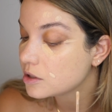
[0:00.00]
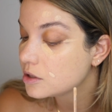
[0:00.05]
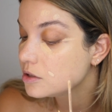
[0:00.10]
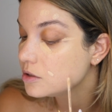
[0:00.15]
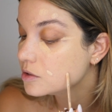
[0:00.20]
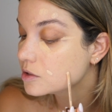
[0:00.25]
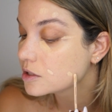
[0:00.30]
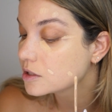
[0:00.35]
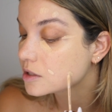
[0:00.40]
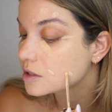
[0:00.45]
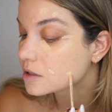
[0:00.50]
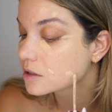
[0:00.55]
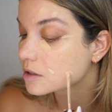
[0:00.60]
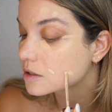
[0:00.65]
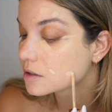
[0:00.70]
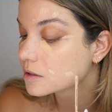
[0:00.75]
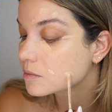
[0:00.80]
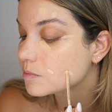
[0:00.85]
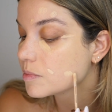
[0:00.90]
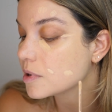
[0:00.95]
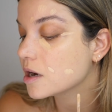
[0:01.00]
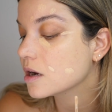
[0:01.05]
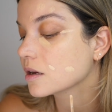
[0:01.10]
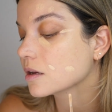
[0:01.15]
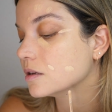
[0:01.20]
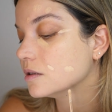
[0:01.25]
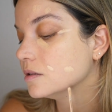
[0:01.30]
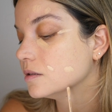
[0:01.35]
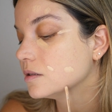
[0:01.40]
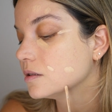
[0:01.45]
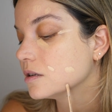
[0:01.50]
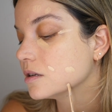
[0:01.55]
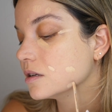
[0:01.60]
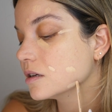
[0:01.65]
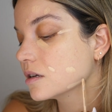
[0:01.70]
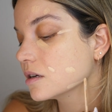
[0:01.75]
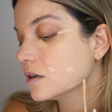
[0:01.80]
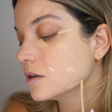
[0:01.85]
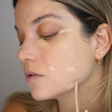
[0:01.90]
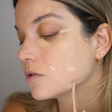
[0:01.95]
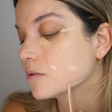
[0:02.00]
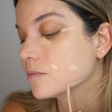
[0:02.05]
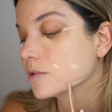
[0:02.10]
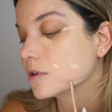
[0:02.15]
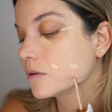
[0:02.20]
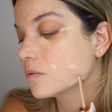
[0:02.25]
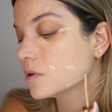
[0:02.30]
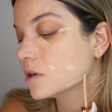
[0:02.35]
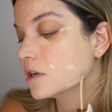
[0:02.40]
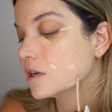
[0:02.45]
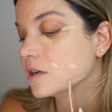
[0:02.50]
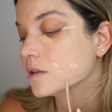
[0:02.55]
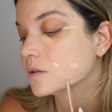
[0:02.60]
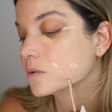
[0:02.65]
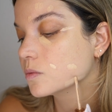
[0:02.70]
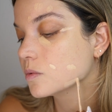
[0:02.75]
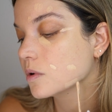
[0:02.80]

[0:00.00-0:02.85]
use it to spot conceal like I normally would as